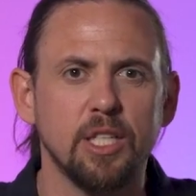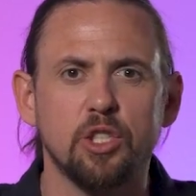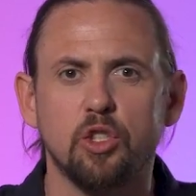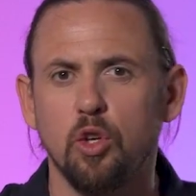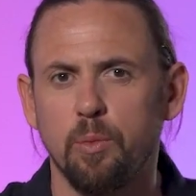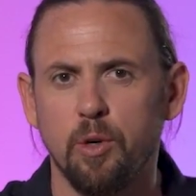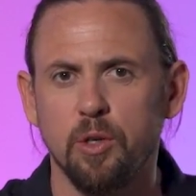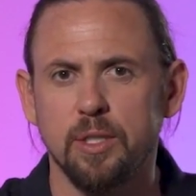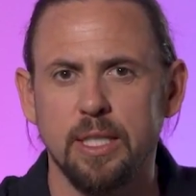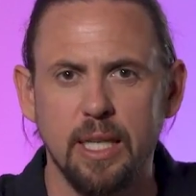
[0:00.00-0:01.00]
a suitable
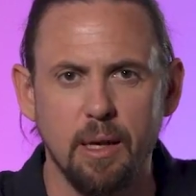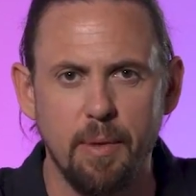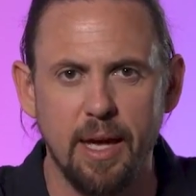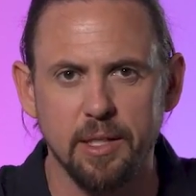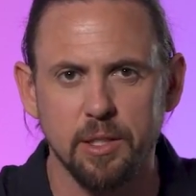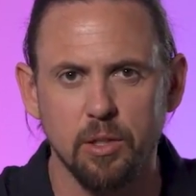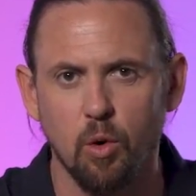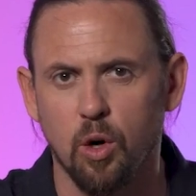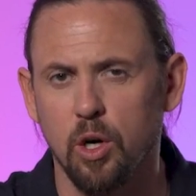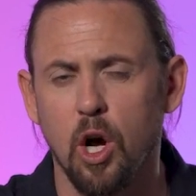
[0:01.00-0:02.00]
CMS
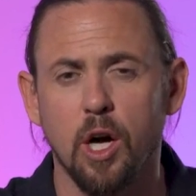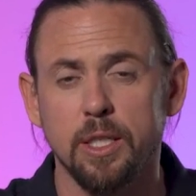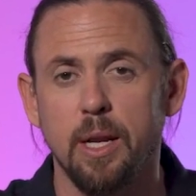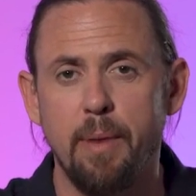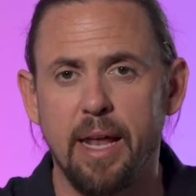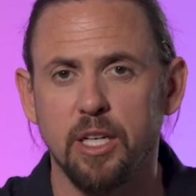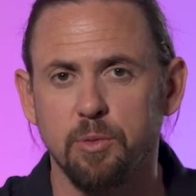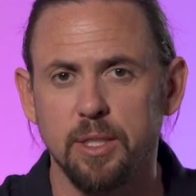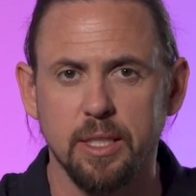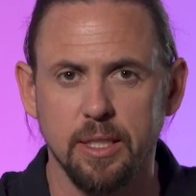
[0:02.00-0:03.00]
or content
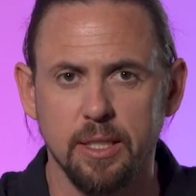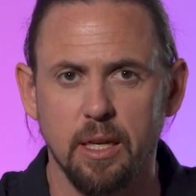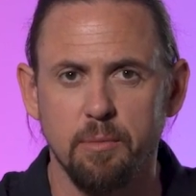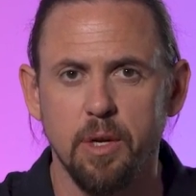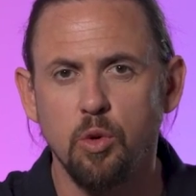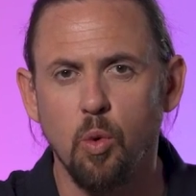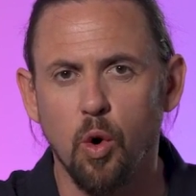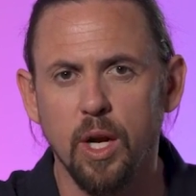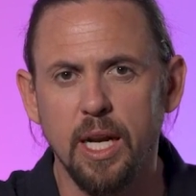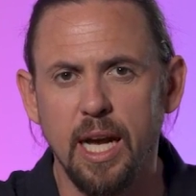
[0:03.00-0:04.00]
management system to
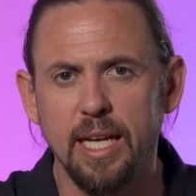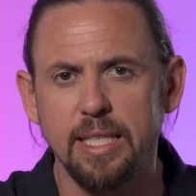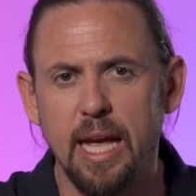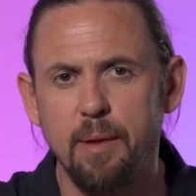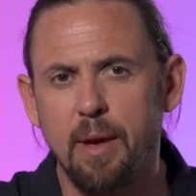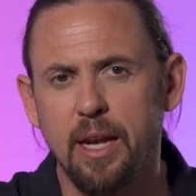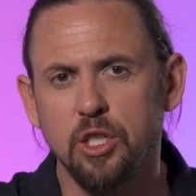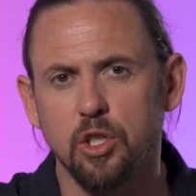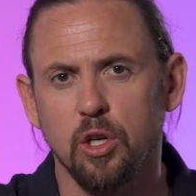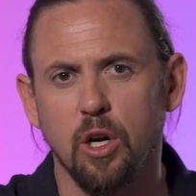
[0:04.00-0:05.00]
organize and
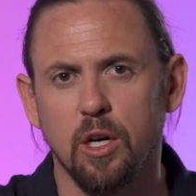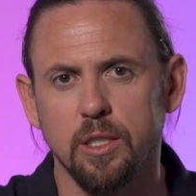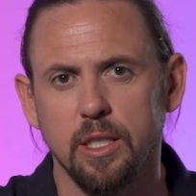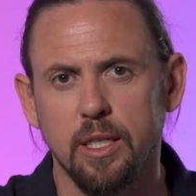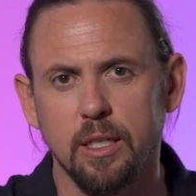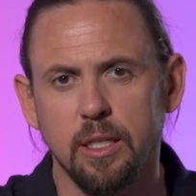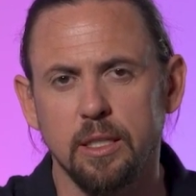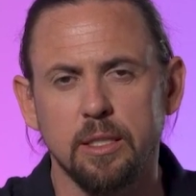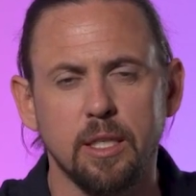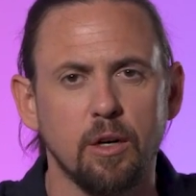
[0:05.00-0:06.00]
manage your content.
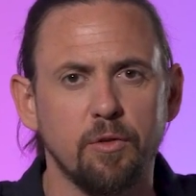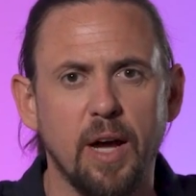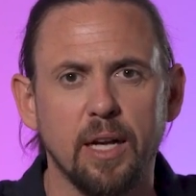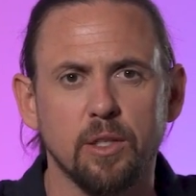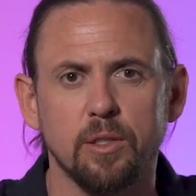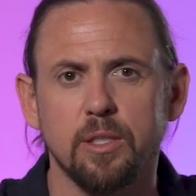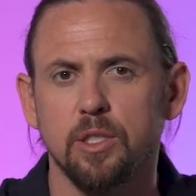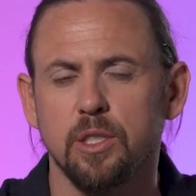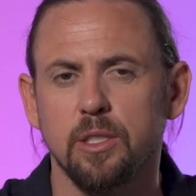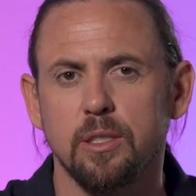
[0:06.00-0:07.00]
Consider factors
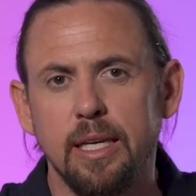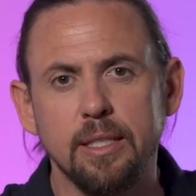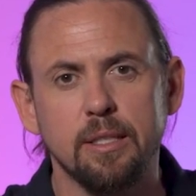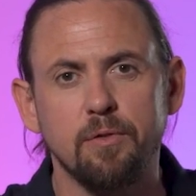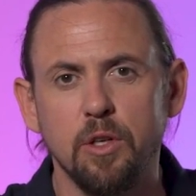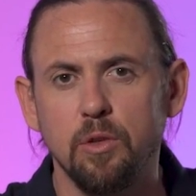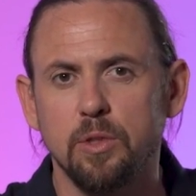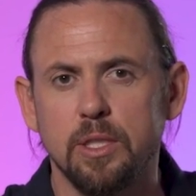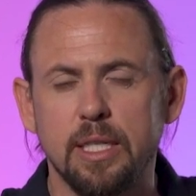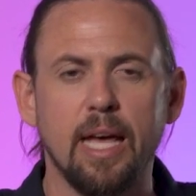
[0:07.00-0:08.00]
such as ease of
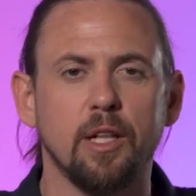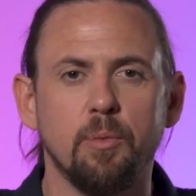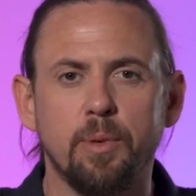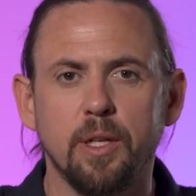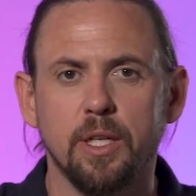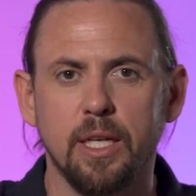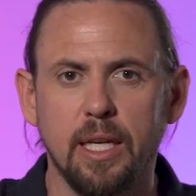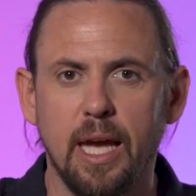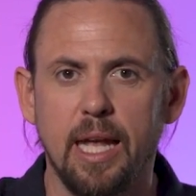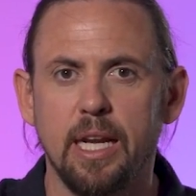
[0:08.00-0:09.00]
use,
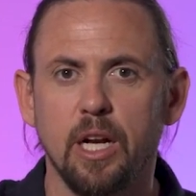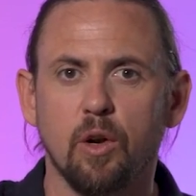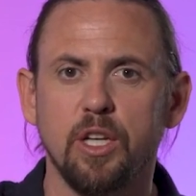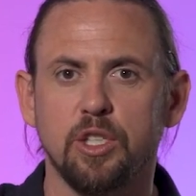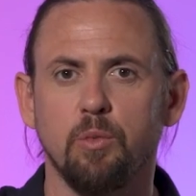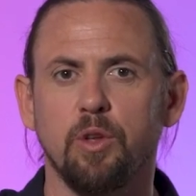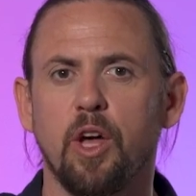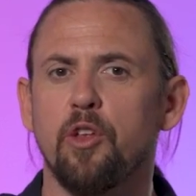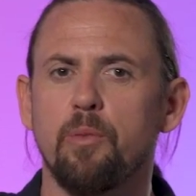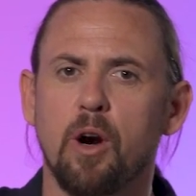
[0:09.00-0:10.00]
scalability, and integration with
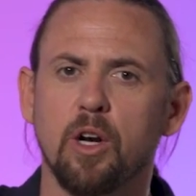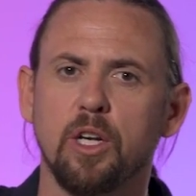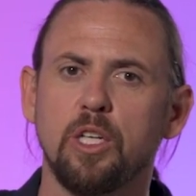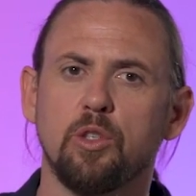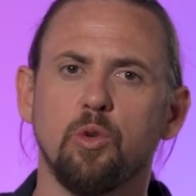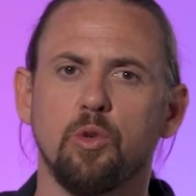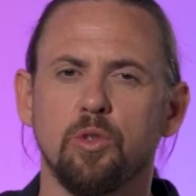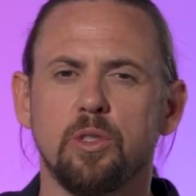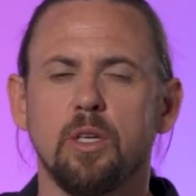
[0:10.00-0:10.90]
other marketing tools.